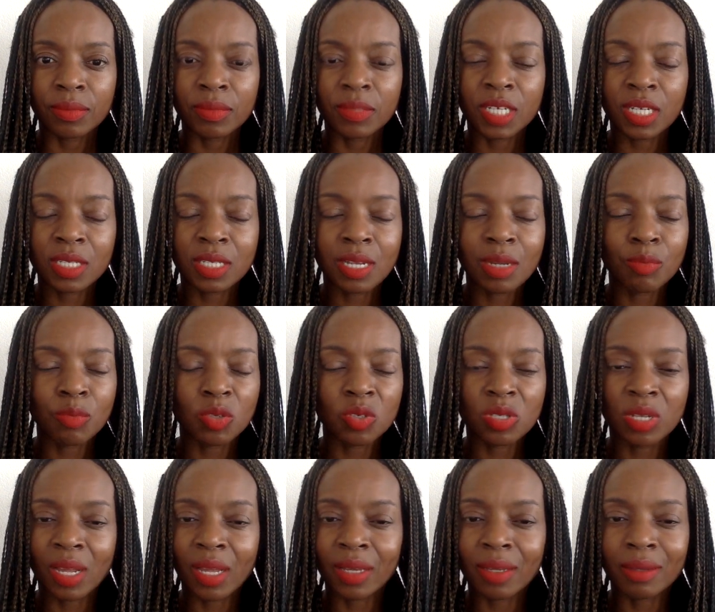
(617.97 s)
just
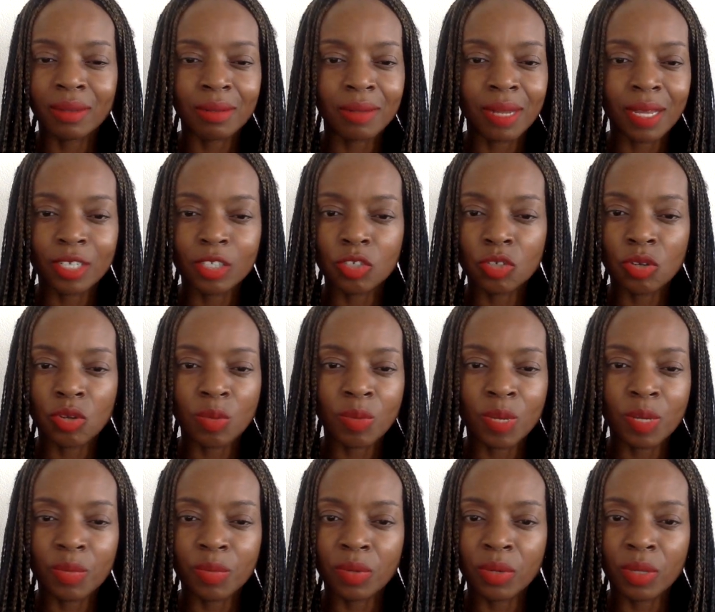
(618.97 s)
almost like
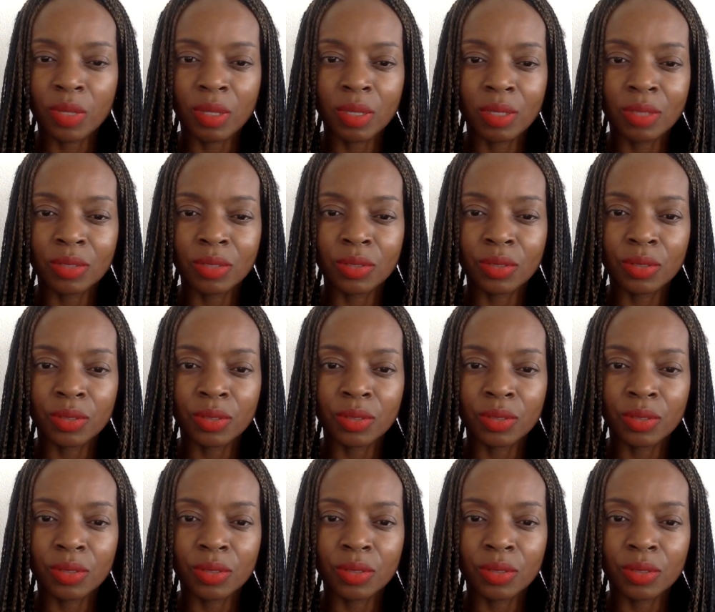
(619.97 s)
normal breathing,